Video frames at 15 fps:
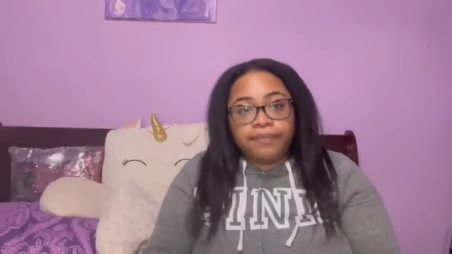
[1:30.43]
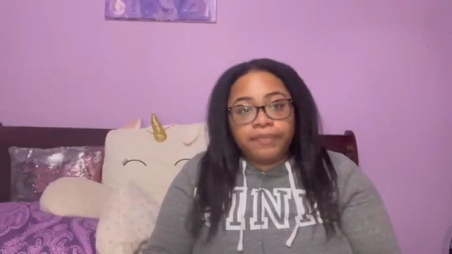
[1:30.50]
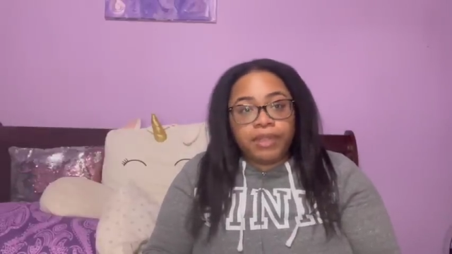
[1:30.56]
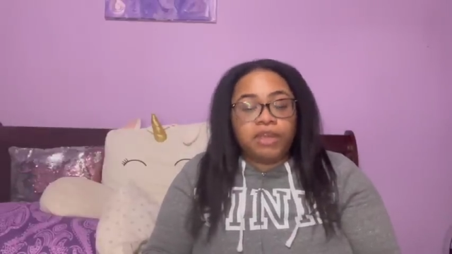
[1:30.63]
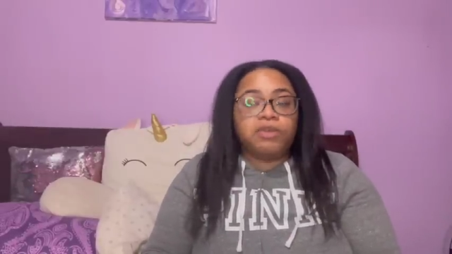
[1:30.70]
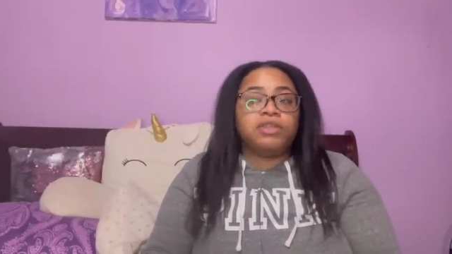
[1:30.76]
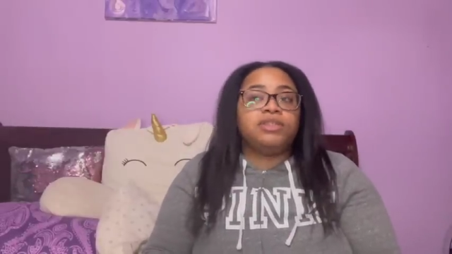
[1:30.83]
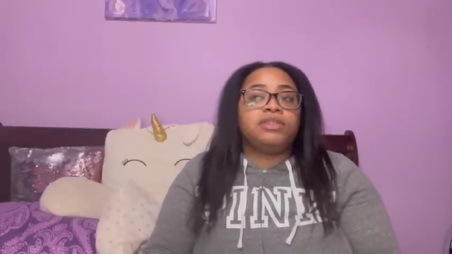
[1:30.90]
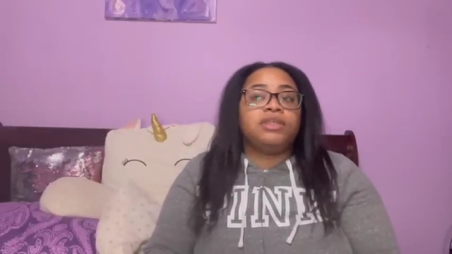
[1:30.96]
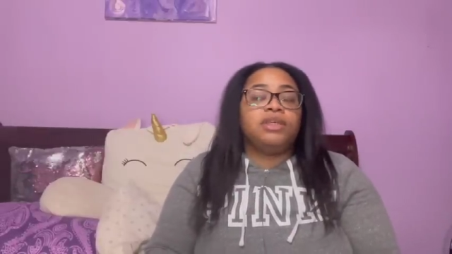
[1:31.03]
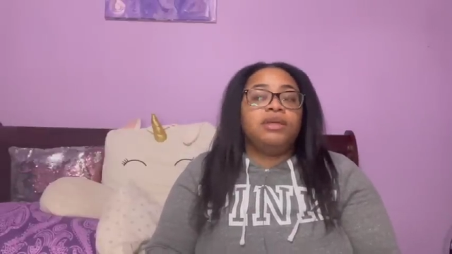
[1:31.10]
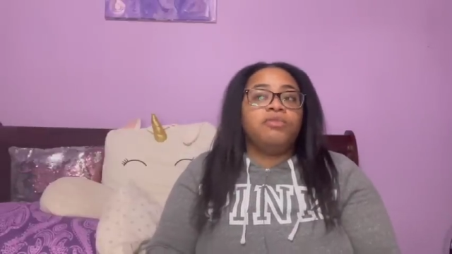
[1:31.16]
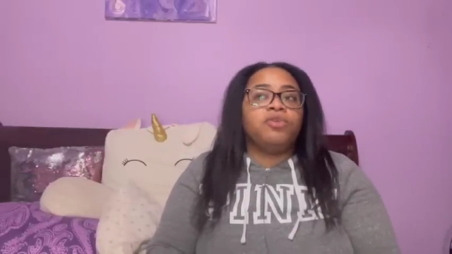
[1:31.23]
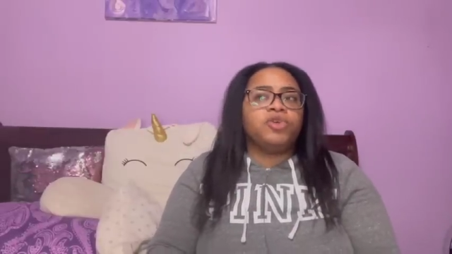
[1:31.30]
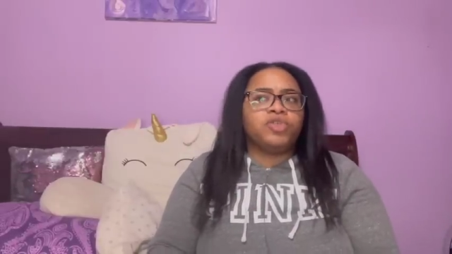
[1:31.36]
It was an
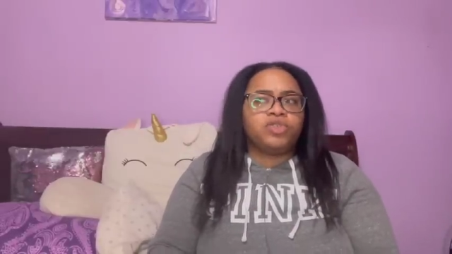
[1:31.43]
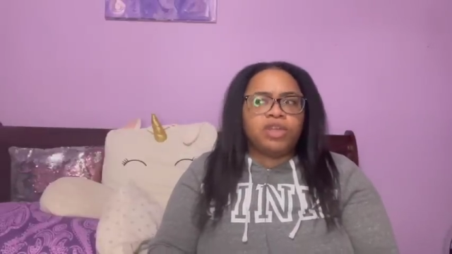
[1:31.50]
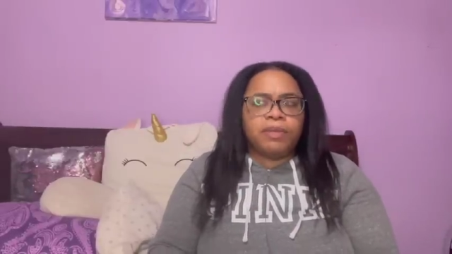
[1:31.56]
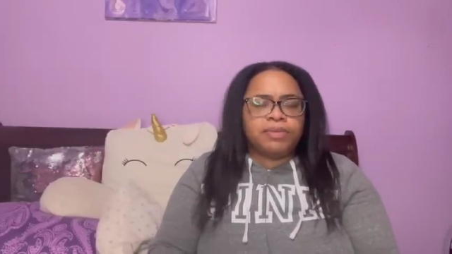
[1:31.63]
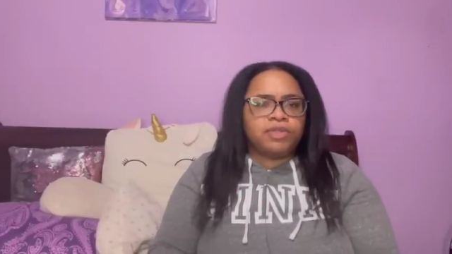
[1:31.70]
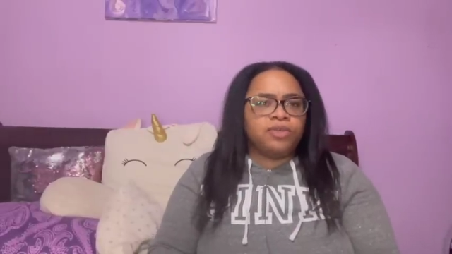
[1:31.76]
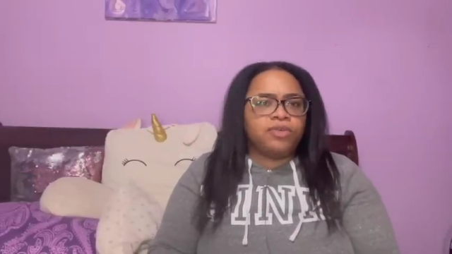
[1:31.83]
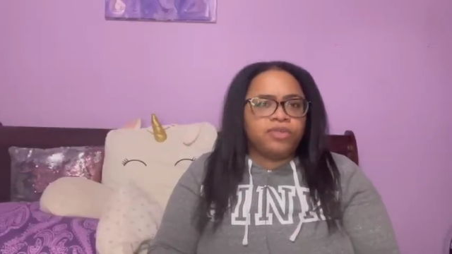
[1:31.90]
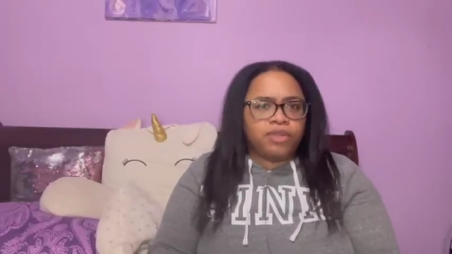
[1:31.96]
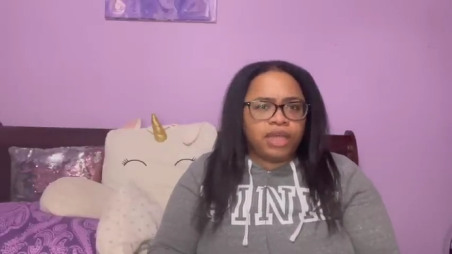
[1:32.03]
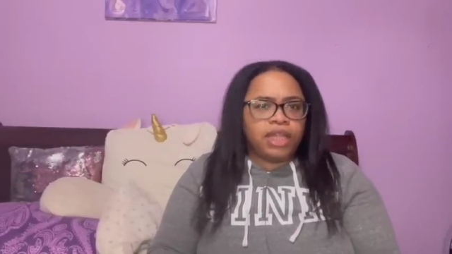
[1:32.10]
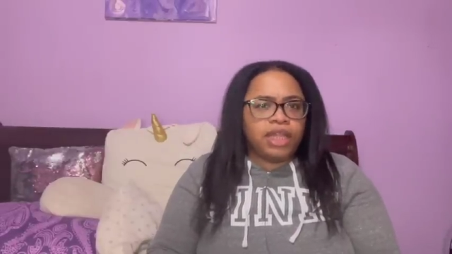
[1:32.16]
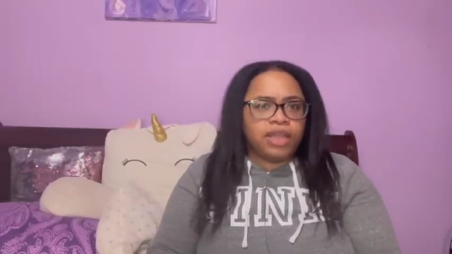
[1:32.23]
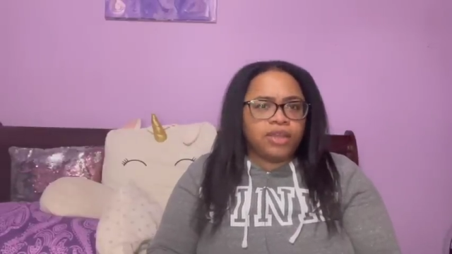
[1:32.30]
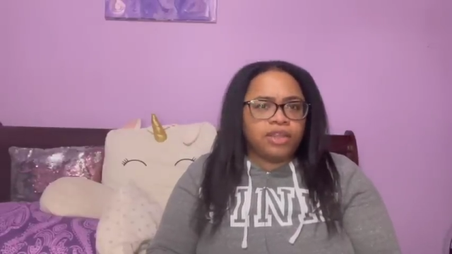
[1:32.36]
emotional episode,
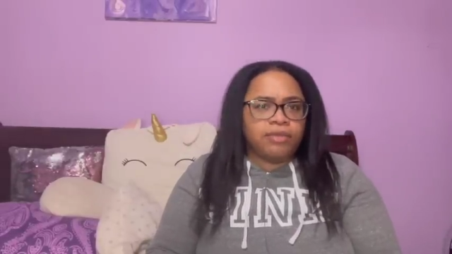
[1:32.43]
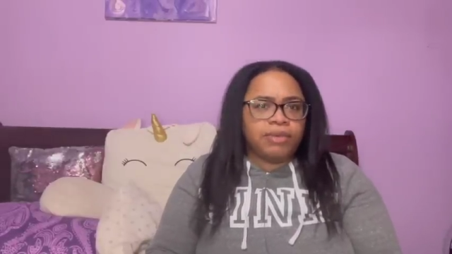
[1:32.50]
clearly,